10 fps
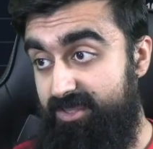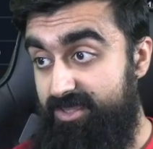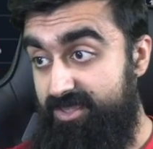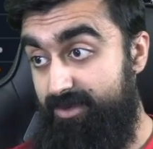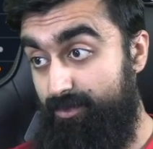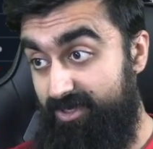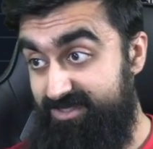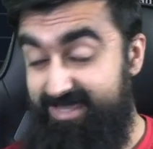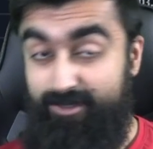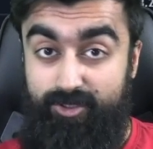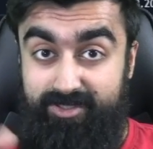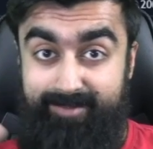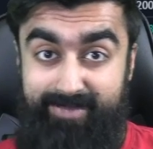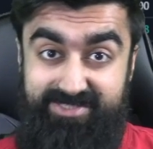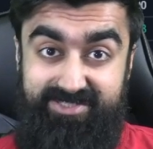And we're going to take a look
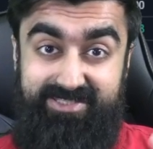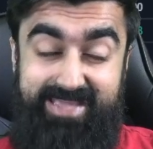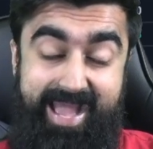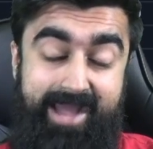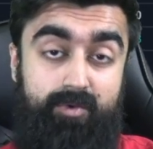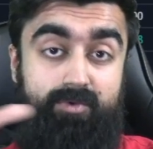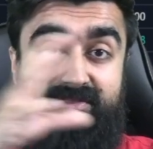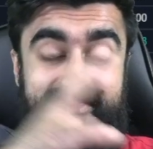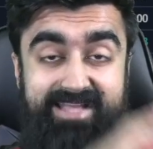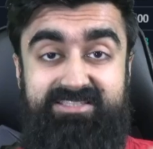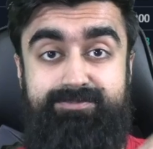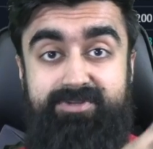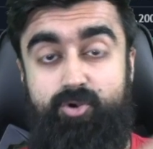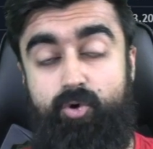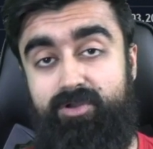at basically how that's
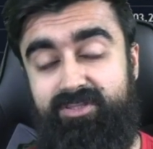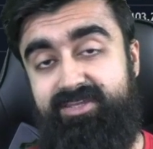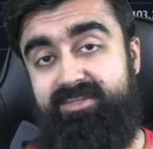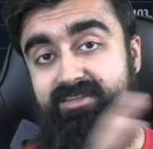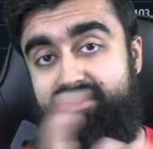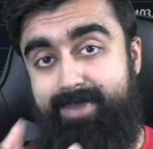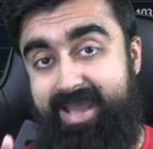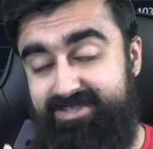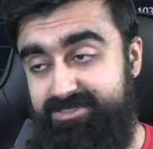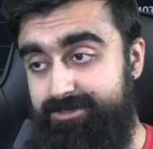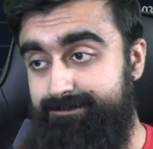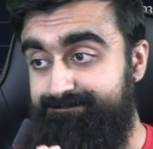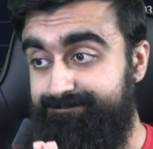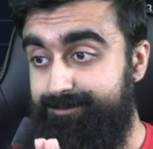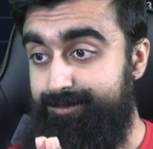been correlated in the past
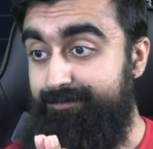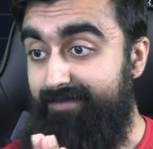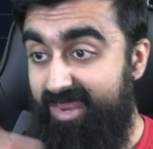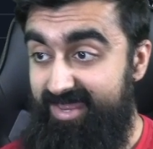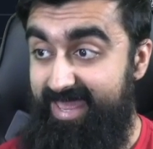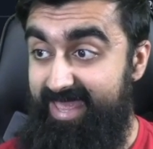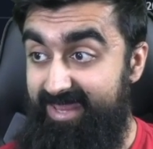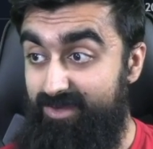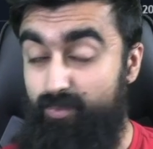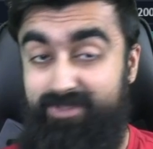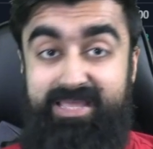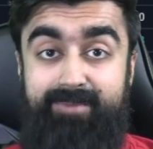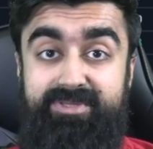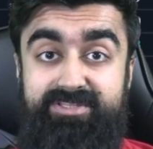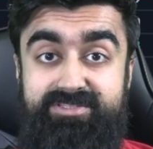and what
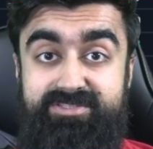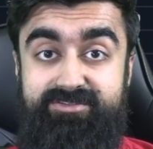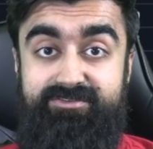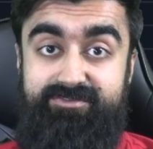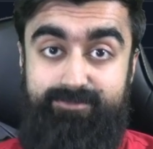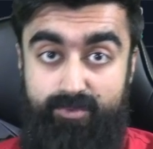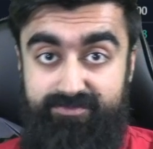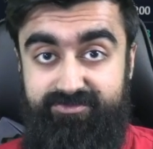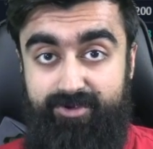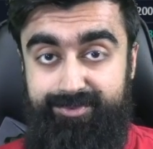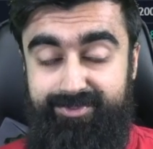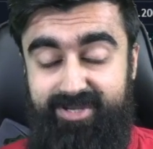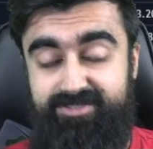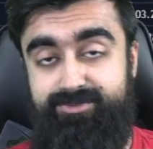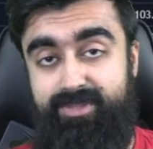that means moving forward. All
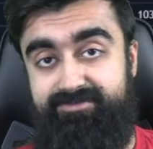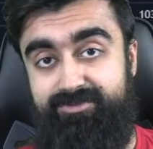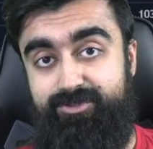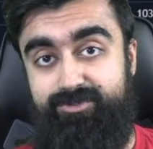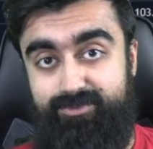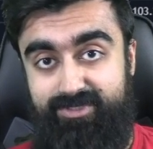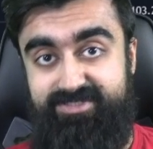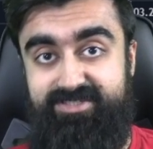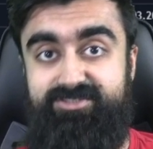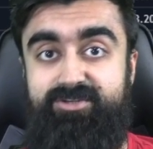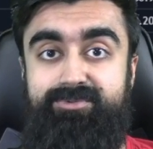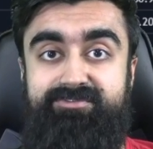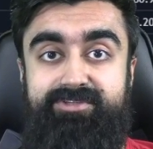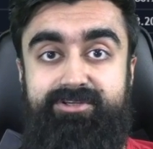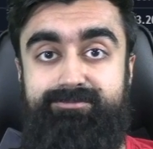right. So without further ado, let's get started with the
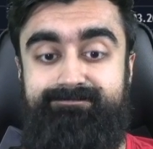video.